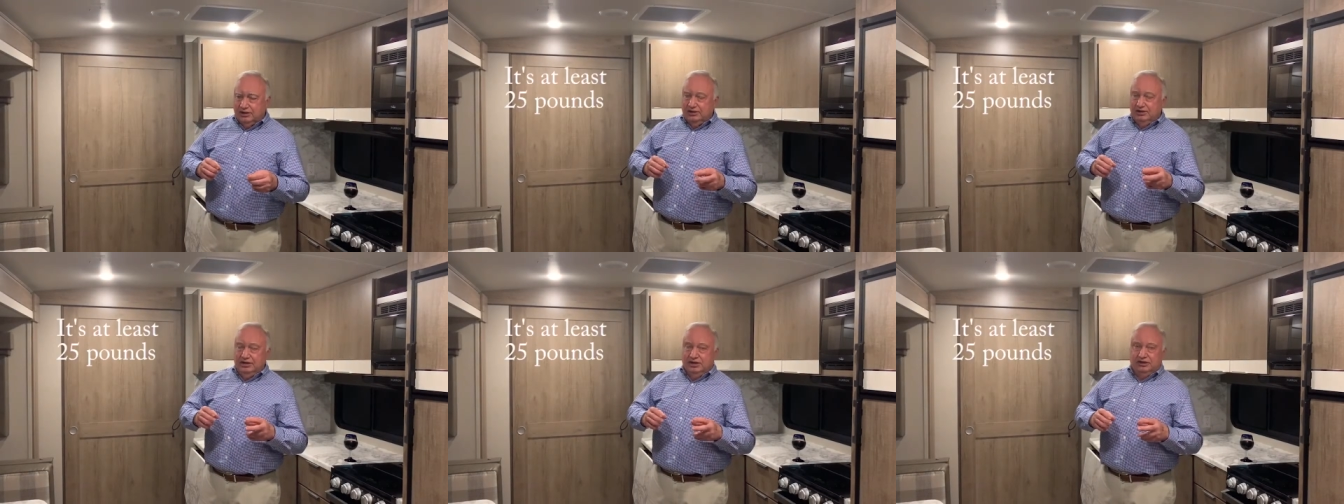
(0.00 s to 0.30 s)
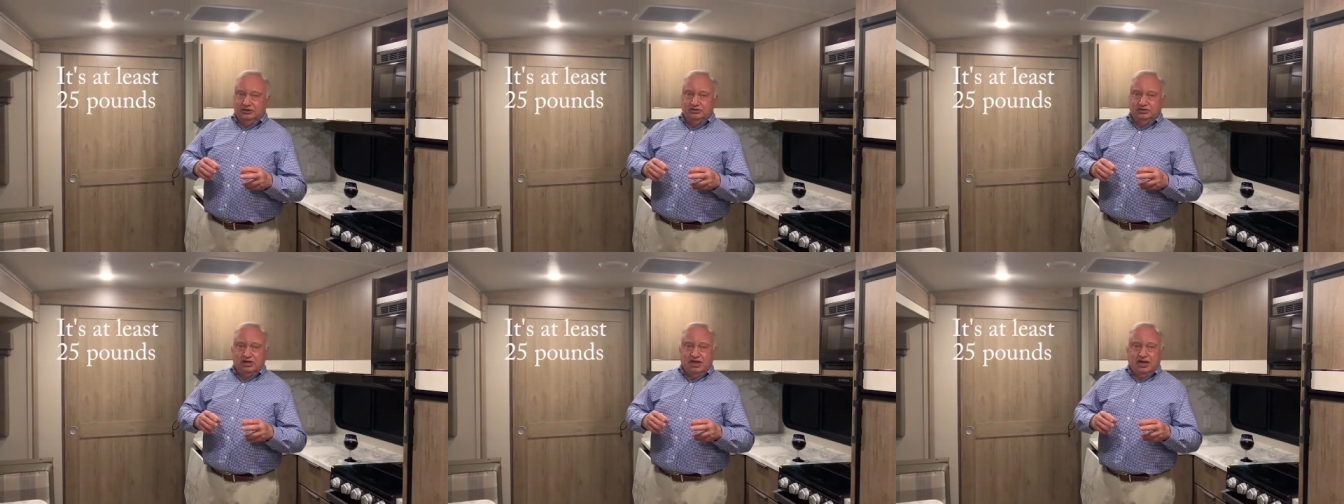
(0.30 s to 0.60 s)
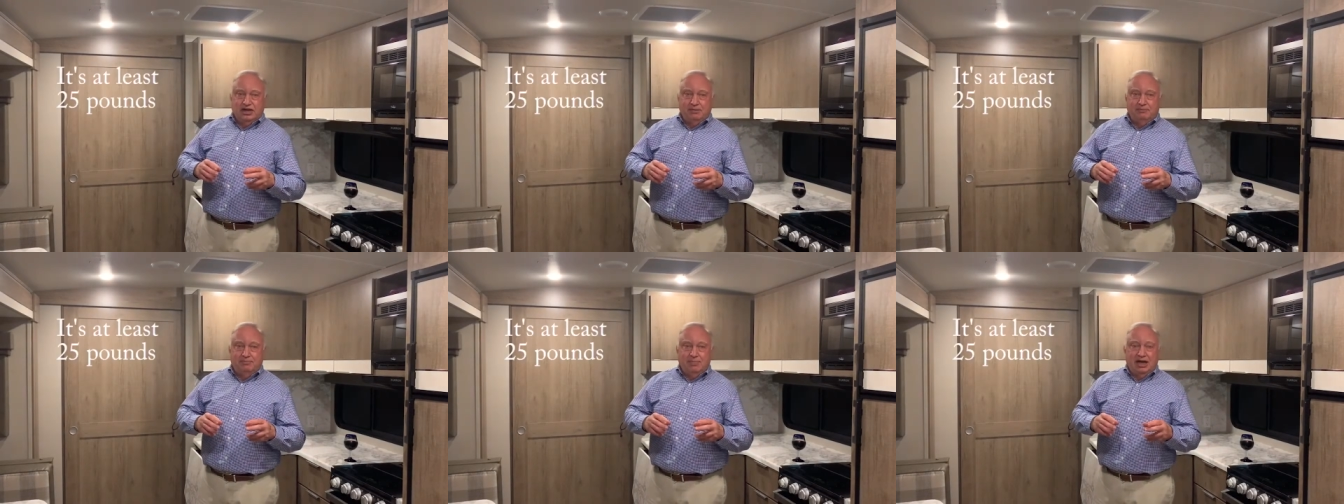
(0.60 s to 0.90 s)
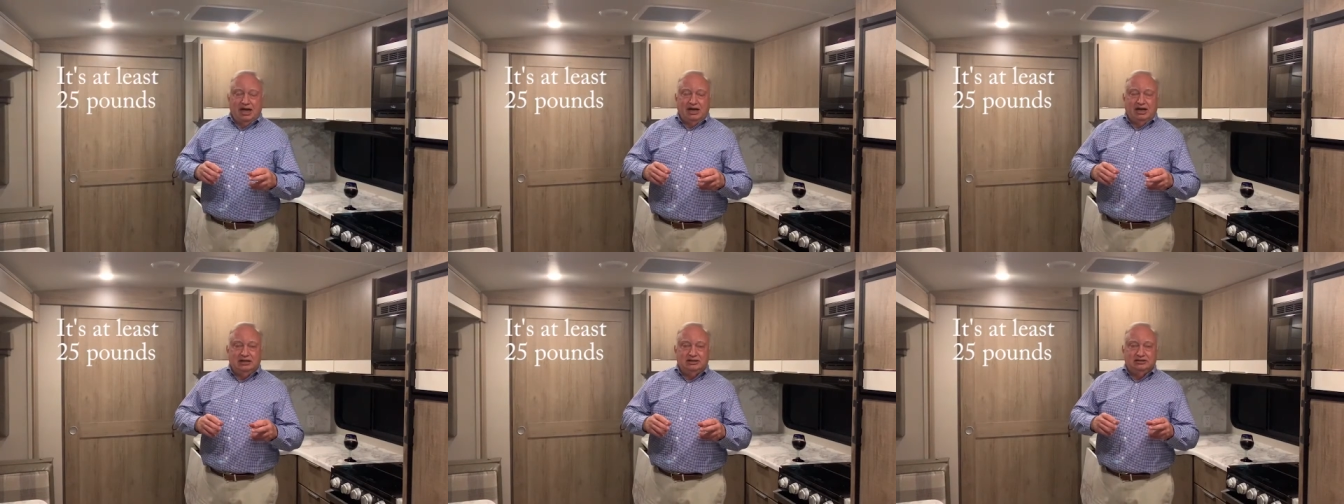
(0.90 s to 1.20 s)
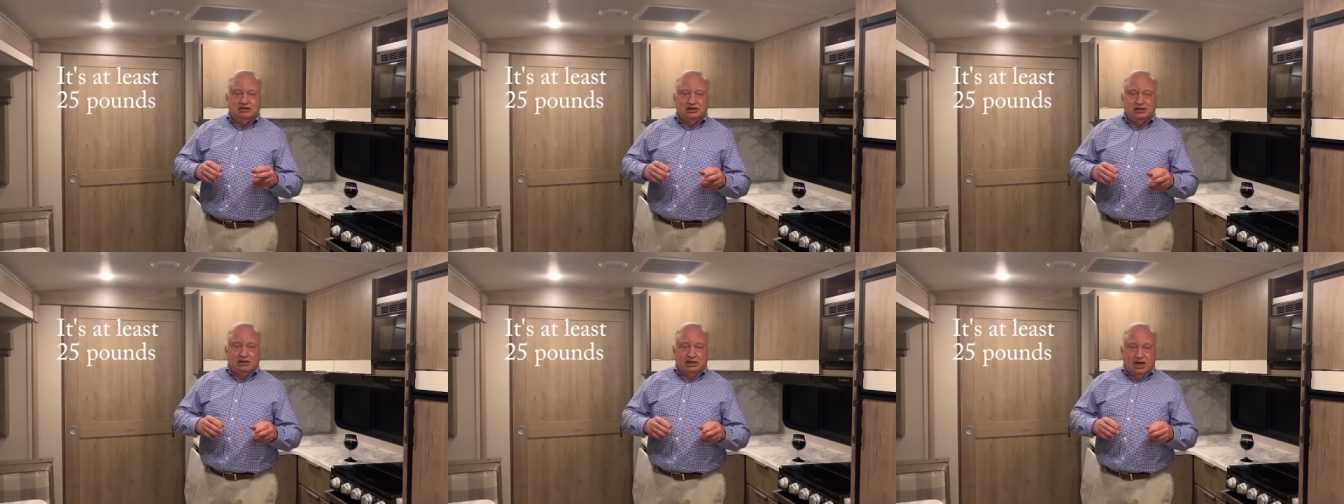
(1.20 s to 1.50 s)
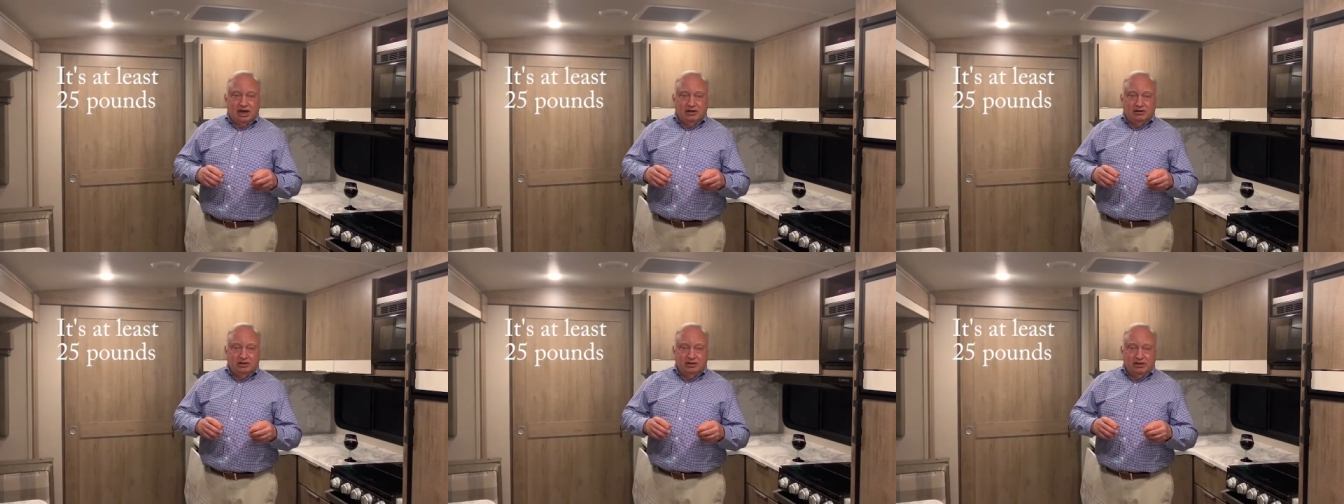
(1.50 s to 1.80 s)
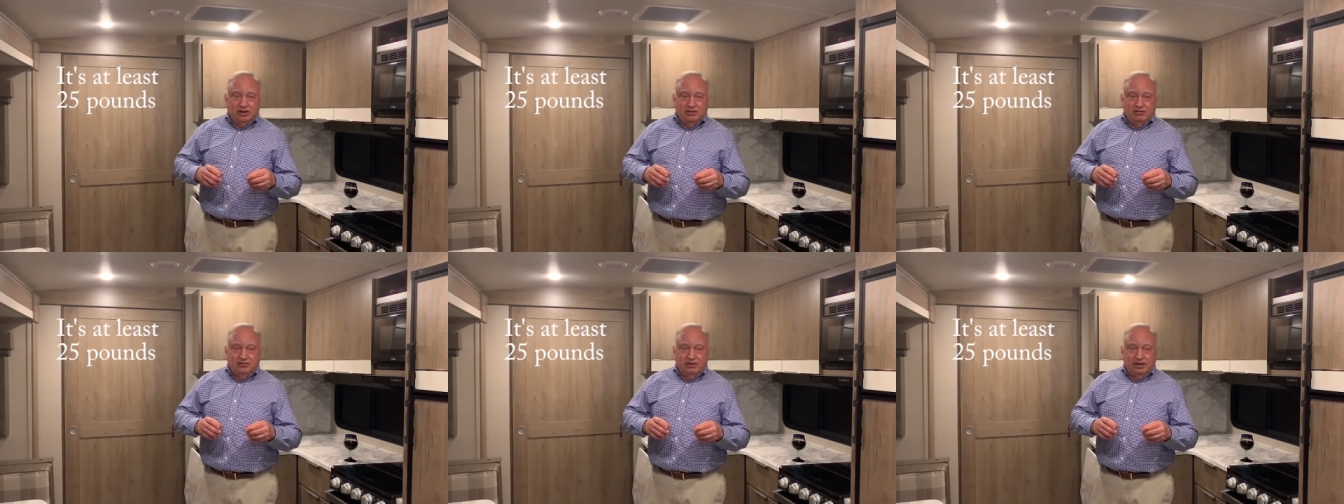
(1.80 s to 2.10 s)
then try to balance the
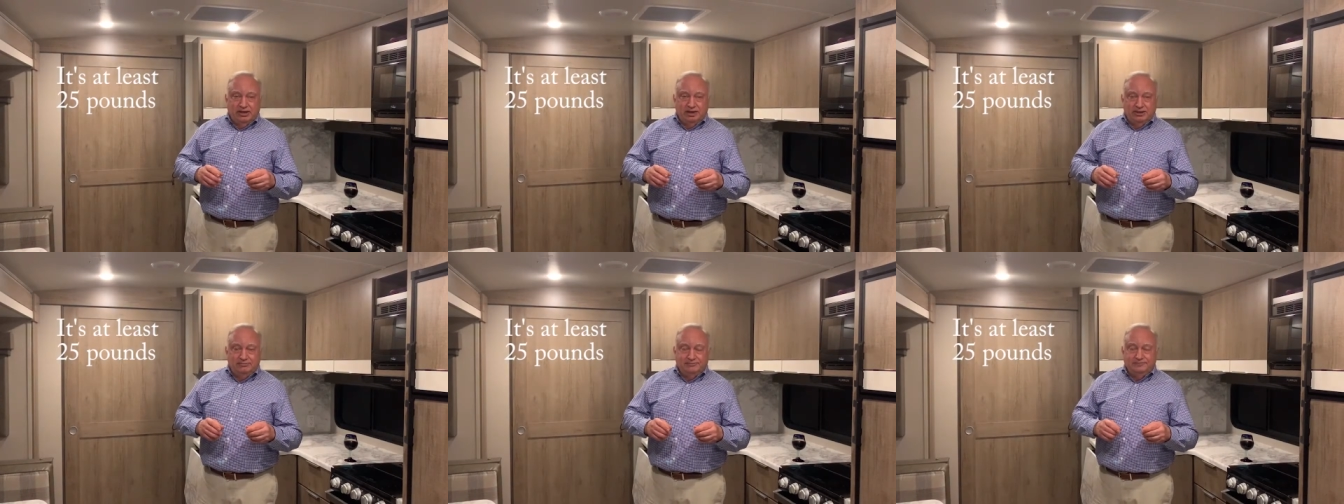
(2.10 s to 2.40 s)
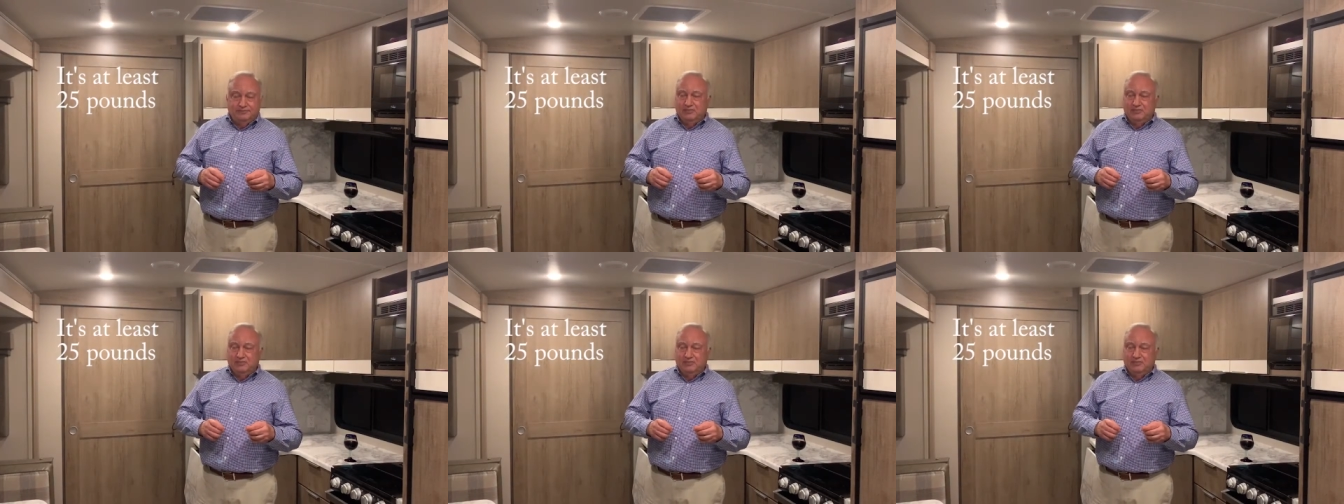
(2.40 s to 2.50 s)
audio in it.